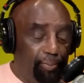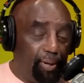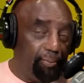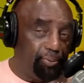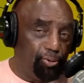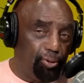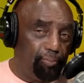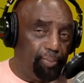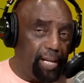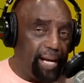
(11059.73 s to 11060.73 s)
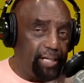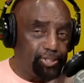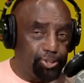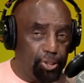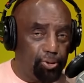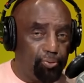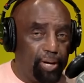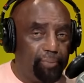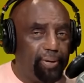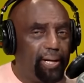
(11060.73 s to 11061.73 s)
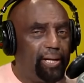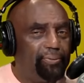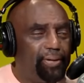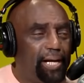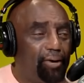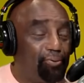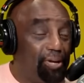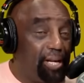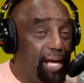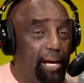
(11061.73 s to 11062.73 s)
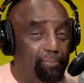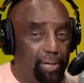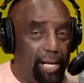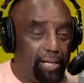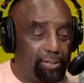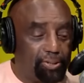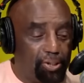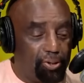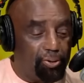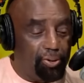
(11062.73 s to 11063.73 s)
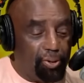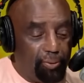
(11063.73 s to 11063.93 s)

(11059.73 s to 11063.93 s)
I know I'm black and slow, right? But I didn't think I was that black and slow.